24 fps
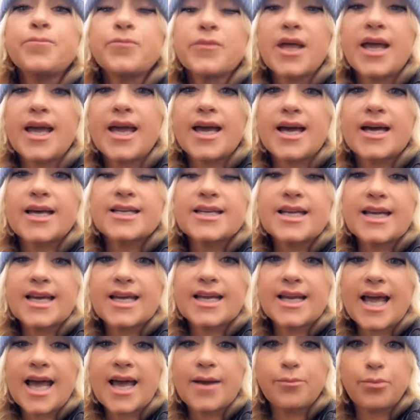And
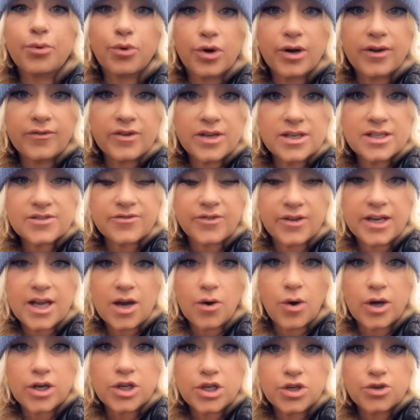in a previous
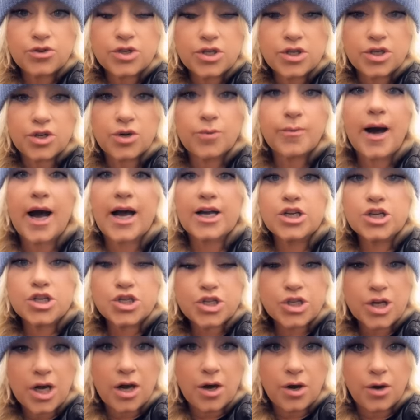video on YouTube, I
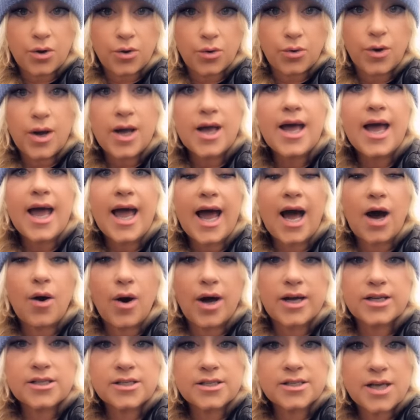show how
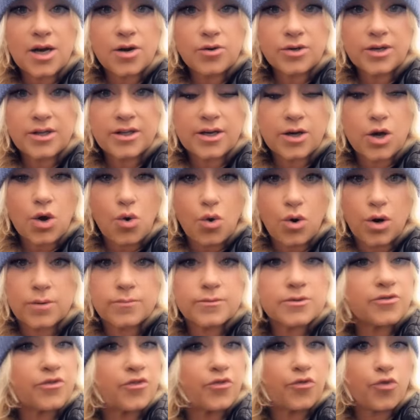I soaked the
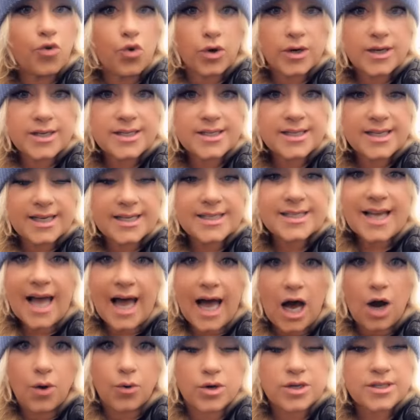corms for 4 to 6
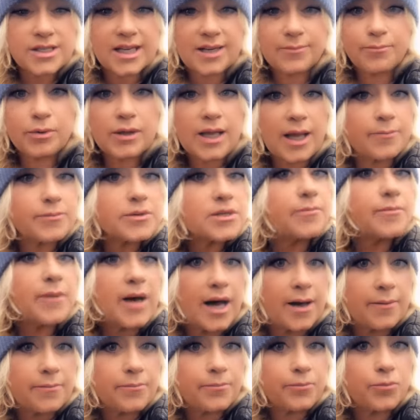hours and plumped them
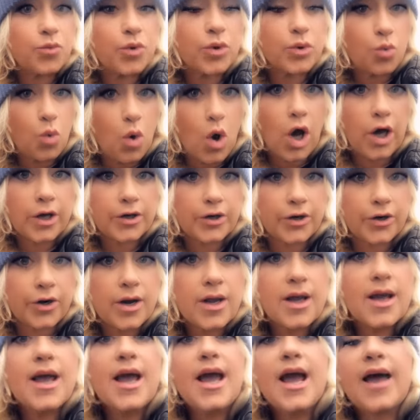up with water.
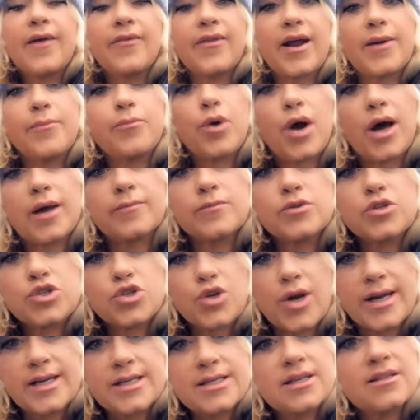And I brought them
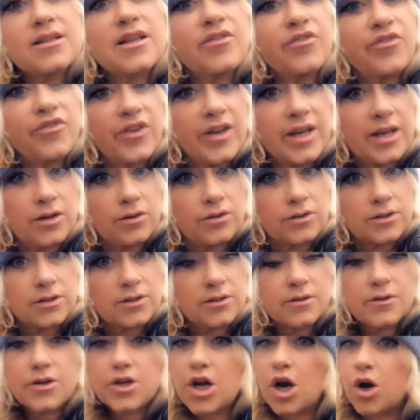straight to the field,
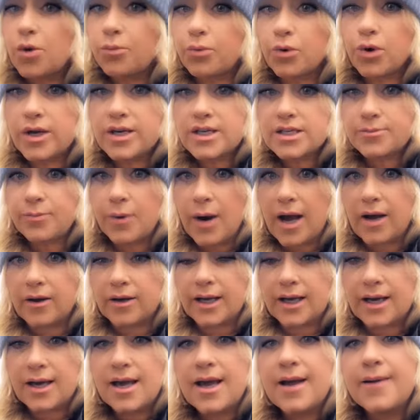no
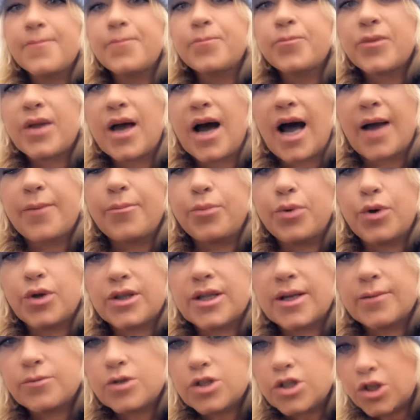pre-sprouting. I put
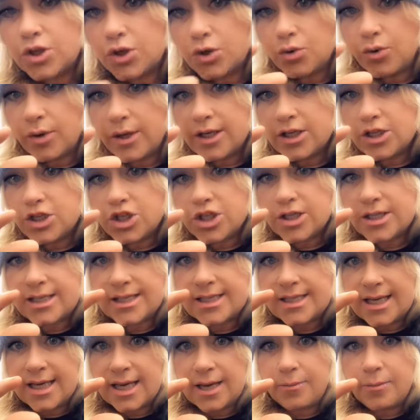them 2 inches
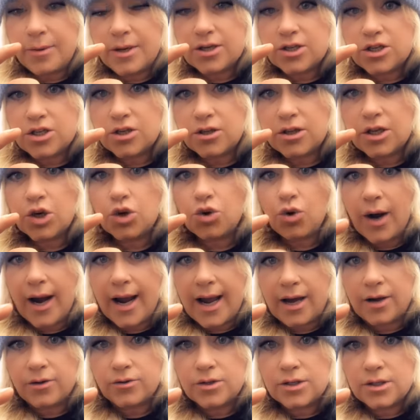deep into the
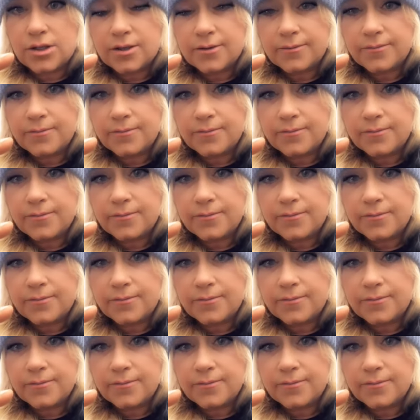ground.